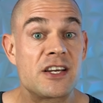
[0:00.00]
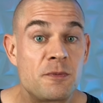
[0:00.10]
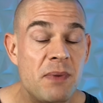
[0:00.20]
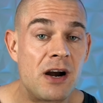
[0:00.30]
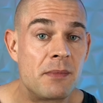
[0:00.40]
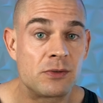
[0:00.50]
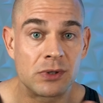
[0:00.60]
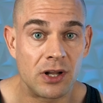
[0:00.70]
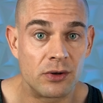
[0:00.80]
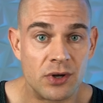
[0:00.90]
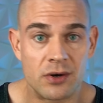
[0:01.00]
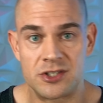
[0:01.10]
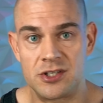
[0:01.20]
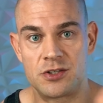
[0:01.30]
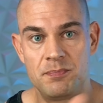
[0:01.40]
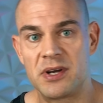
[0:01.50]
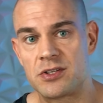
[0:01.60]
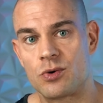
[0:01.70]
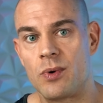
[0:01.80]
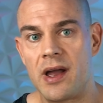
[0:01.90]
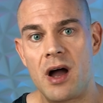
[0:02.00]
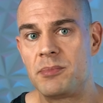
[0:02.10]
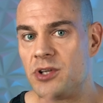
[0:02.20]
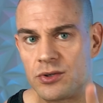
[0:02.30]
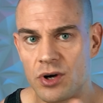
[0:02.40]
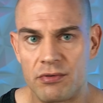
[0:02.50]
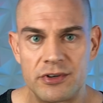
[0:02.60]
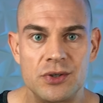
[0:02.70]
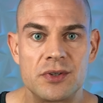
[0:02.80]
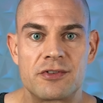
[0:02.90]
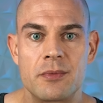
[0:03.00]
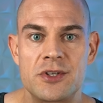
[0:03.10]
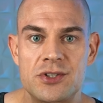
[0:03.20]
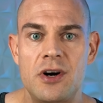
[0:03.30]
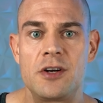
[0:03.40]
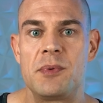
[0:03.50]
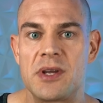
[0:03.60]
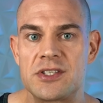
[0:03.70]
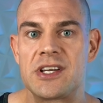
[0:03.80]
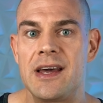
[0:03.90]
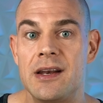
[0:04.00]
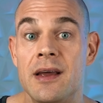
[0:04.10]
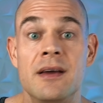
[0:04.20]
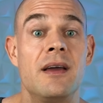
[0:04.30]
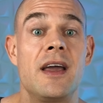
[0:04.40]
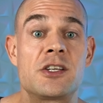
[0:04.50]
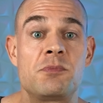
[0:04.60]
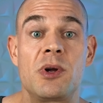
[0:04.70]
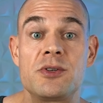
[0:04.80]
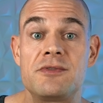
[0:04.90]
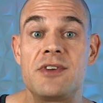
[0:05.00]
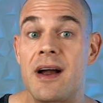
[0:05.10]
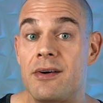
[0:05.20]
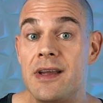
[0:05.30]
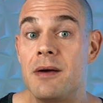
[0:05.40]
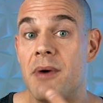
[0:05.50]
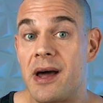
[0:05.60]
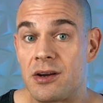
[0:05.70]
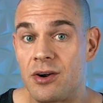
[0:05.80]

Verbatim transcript: experiment with low dosages, build your way up. Don't overdo it from the start because, again, explosive diarrhea might